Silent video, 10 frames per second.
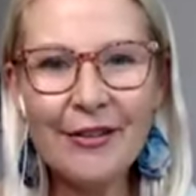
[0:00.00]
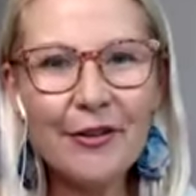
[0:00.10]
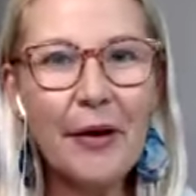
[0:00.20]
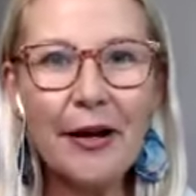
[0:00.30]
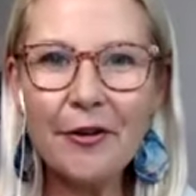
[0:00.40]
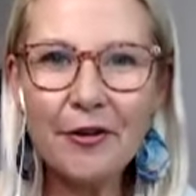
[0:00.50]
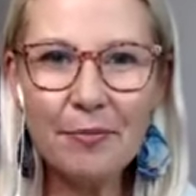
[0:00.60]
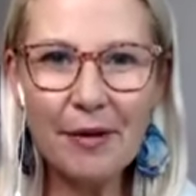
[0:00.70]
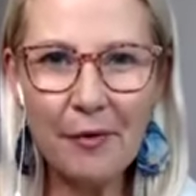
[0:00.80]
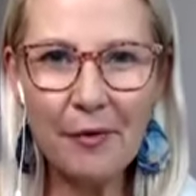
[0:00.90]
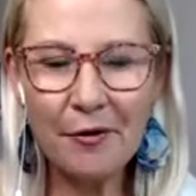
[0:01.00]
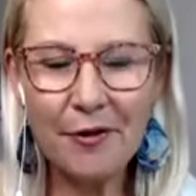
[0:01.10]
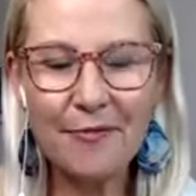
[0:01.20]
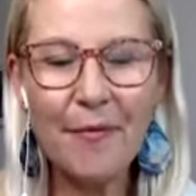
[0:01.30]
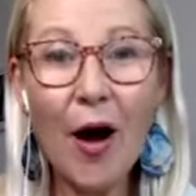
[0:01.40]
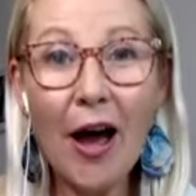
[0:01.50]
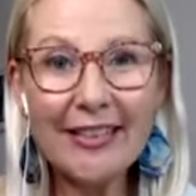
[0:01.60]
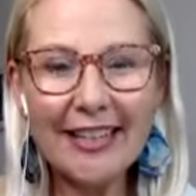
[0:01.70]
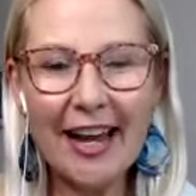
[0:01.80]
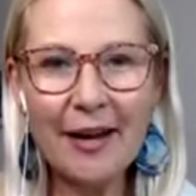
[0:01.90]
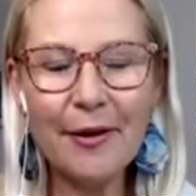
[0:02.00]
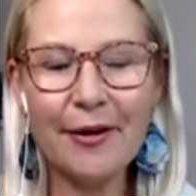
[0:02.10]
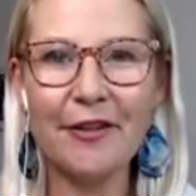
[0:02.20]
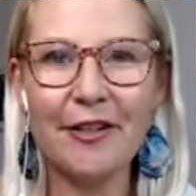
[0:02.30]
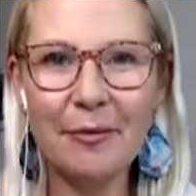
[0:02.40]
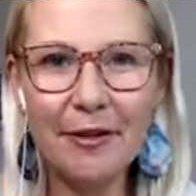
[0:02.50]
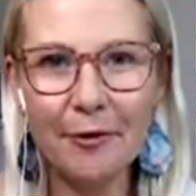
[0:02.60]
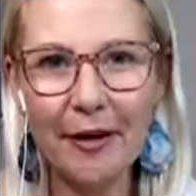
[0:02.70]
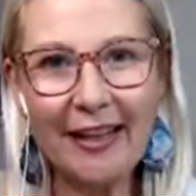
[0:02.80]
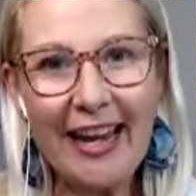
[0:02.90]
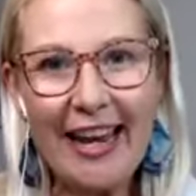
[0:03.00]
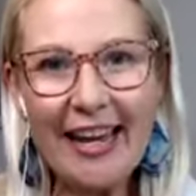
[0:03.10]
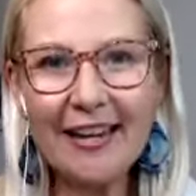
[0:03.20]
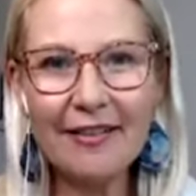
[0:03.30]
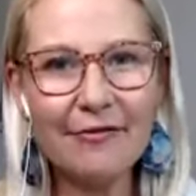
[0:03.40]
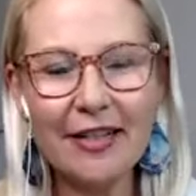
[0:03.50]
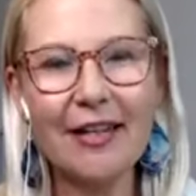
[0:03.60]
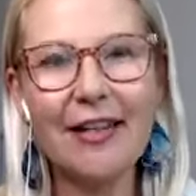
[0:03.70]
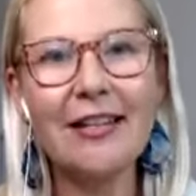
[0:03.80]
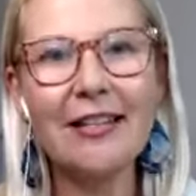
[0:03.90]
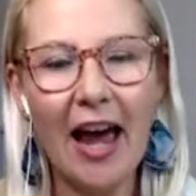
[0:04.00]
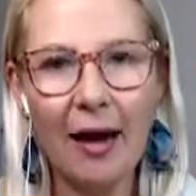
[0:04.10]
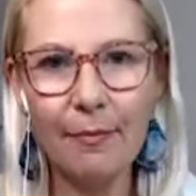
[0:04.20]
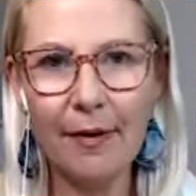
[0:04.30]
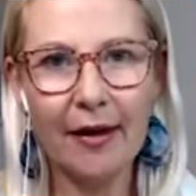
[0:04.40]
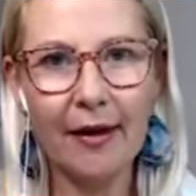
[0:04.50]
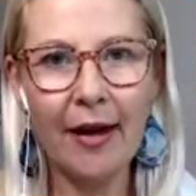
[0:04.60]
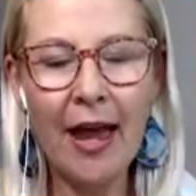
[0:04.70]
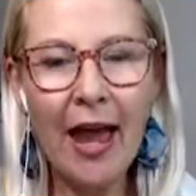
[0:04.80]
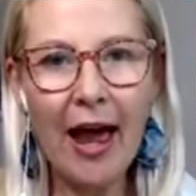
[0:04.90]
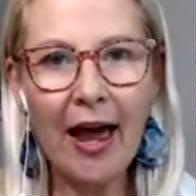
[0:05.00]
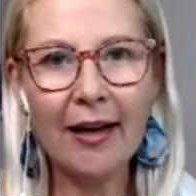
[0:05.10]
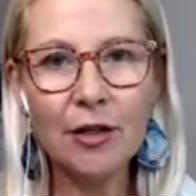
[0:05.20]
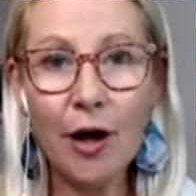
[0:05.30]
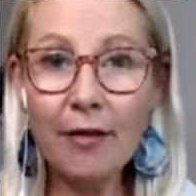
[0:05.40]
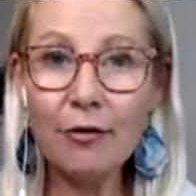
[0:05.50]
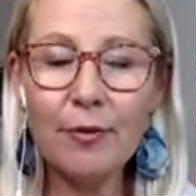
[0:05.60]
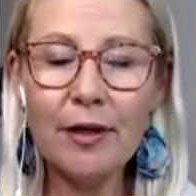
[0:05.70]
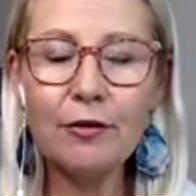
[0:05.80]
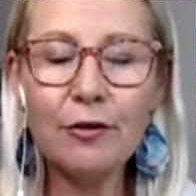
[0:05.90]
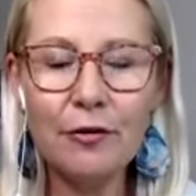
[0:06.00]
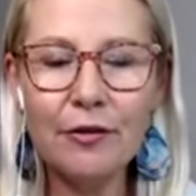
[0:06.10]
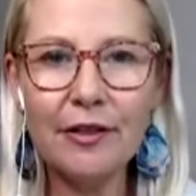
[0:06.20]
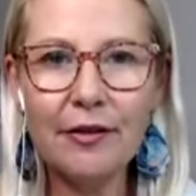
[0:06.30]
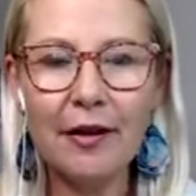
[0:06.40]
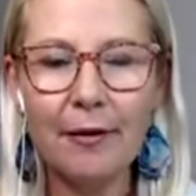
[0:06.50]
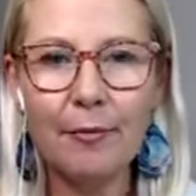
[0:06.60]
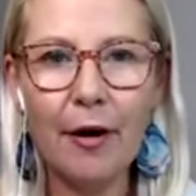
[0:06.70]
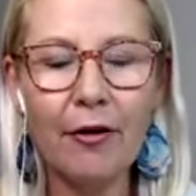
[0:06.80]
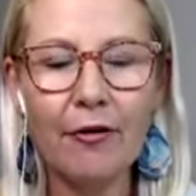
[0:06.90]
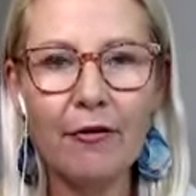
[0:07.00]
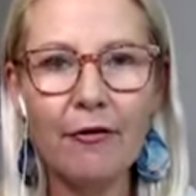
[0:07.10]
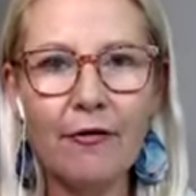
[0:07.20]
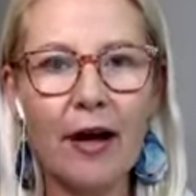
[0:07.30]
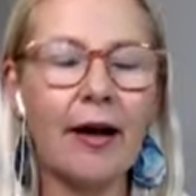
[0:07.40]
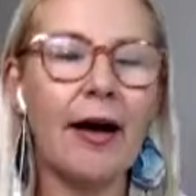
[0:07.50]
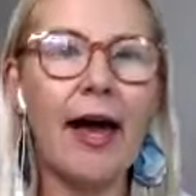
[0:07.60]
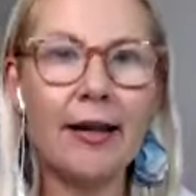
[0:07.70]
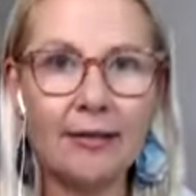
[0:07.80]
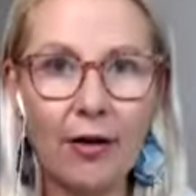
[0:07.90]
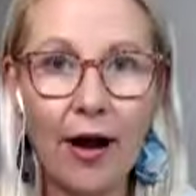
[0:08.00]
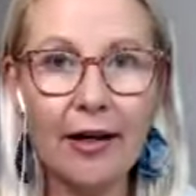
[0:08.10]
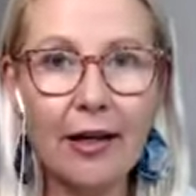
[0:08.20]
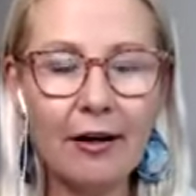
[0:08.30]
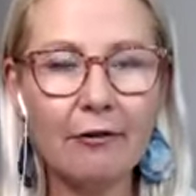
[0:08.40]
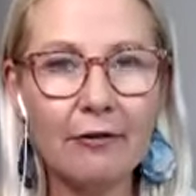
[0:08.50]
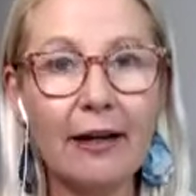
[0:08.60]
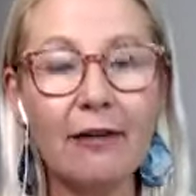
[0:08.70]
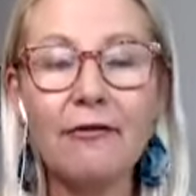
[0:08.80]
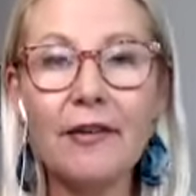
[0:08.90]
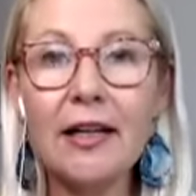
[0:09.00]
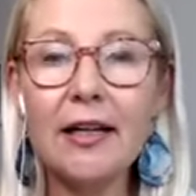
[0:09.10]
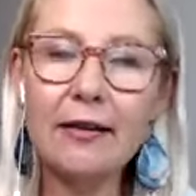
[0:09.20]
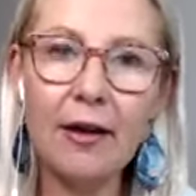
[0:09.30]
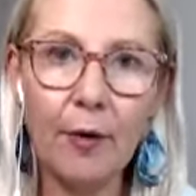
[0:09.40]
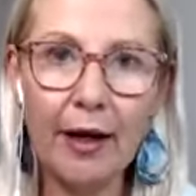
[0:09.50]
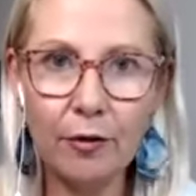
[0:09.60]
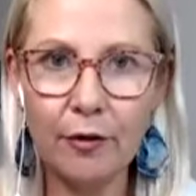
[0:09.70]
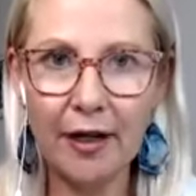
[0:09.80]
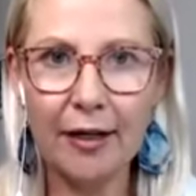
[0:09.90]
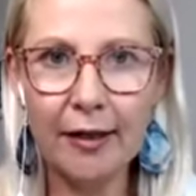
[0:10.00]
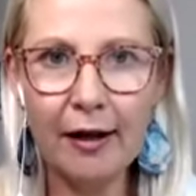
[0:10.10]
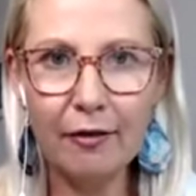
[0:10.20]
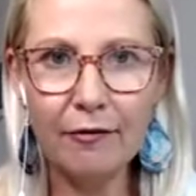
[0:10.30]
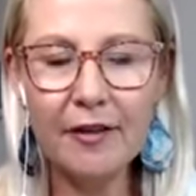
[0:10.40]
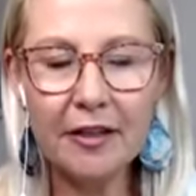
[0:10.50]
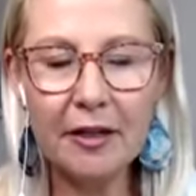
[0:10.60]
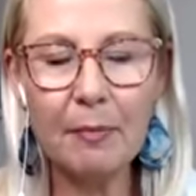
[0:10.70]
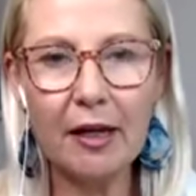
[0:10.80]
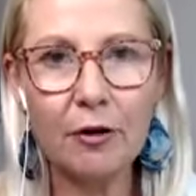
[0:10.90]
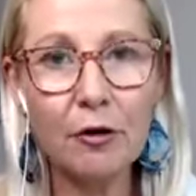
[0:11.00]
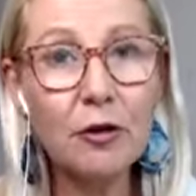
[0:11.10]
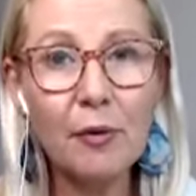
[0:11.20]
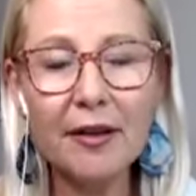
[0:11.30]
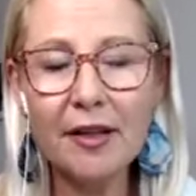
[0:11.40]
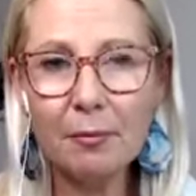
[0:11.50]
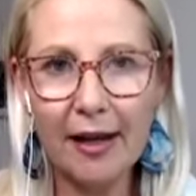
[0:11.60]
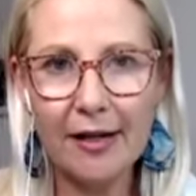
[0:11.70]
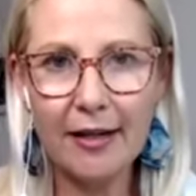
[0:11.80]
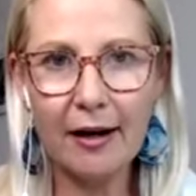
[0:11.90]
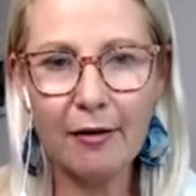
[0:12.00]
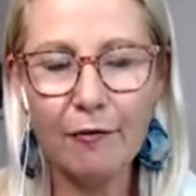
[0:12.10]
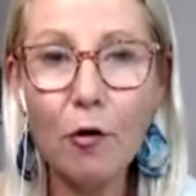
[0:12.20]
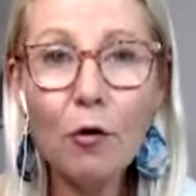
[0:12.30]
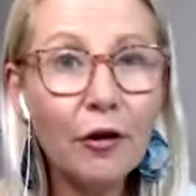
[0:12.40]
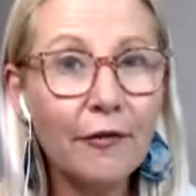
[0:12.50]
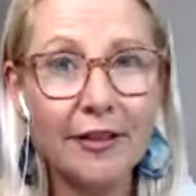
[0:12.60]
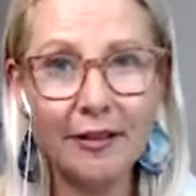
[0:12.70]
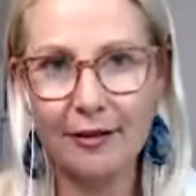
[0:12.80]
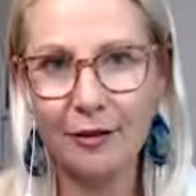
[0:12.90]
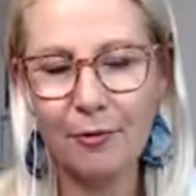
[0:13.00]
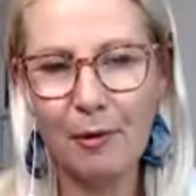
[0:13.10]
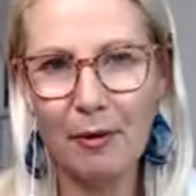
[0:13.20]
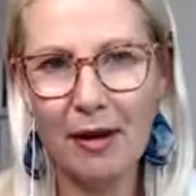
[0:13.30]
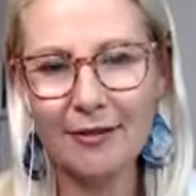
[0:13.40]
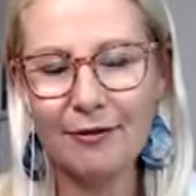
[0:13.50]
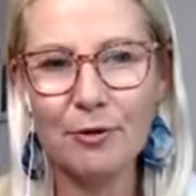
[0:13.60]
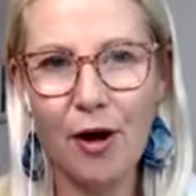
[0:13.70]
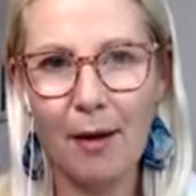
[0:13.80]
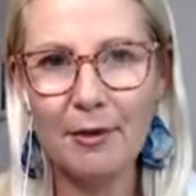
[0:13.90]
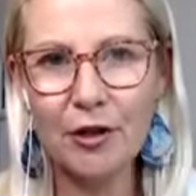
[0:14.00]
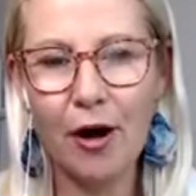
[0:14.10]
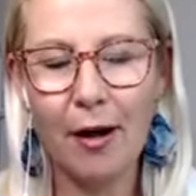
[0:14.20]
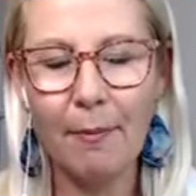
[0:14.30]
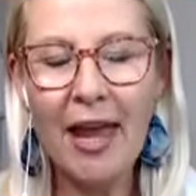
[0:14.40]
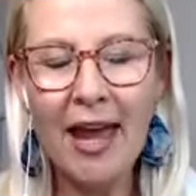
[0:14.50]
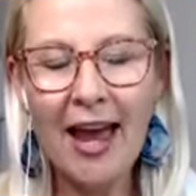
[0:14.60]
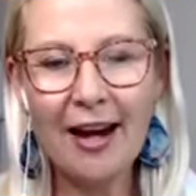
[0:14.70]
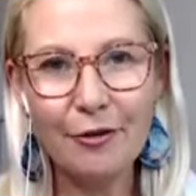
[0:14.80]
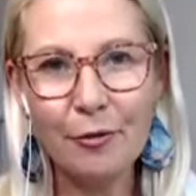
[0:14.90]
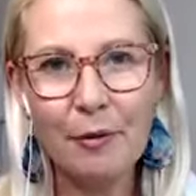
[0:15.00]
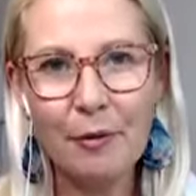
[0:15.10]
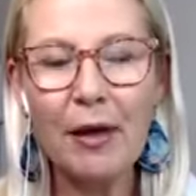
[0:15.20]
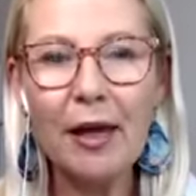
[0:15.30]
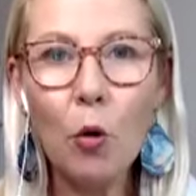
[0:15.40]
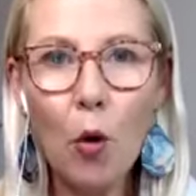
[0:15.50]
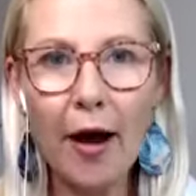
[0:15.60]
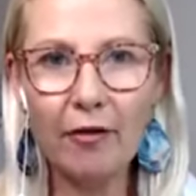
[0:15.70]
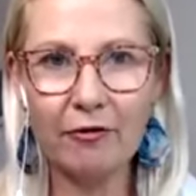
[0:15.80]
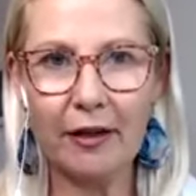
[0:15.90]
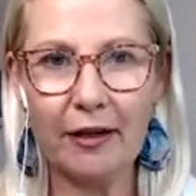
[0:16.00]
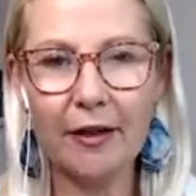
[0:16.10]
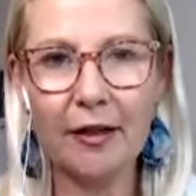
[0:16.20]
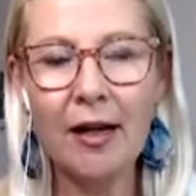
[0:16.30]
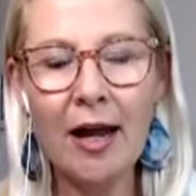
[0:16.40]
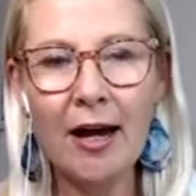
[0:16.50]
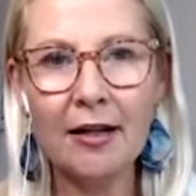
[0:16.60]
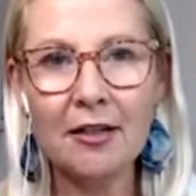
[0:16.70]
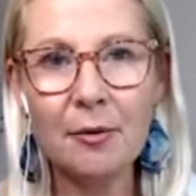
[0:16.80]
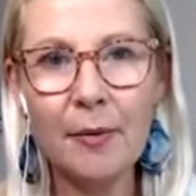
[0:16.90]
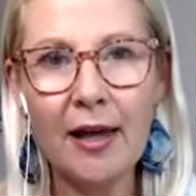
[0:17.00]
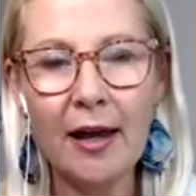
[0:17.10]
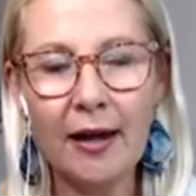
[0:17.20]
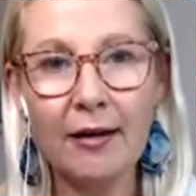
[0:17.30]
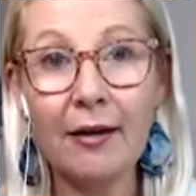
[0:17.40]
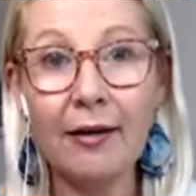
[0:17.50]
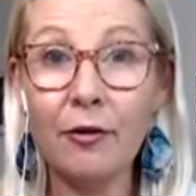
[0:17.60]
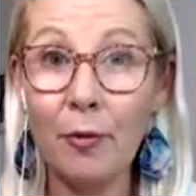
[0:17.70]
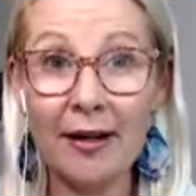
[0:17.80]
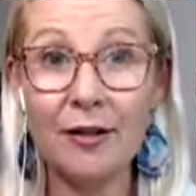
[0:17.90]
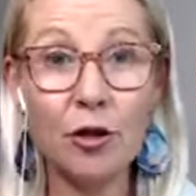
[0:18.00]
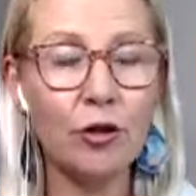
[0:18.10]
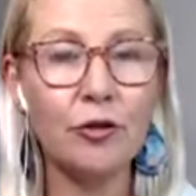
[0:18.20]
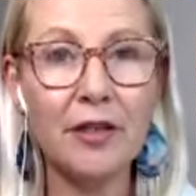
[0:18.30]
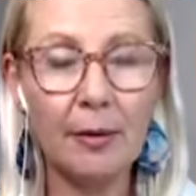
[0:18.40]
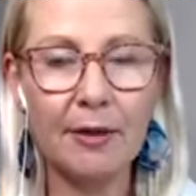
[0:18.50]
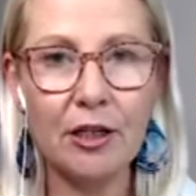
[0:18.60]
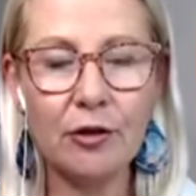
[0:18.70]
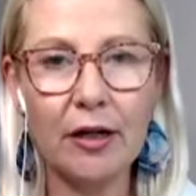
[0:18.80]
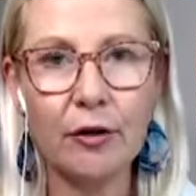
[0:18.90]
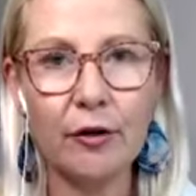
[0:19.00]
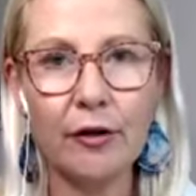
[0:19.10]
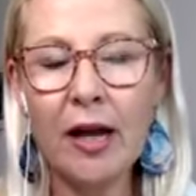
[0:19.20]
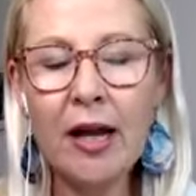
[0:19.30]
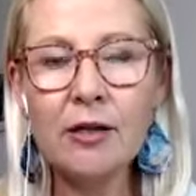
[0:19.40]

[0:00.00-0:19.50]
So a huge big welcome. Today we're going to be doing the EFT tapping, and I thought we could use the theme of anxiety around feeling that we're not enough. This can be a huge one that plays out for all of us as human beings from time to time, and I thought we'd be quite relevant to be the one to demonstrate on.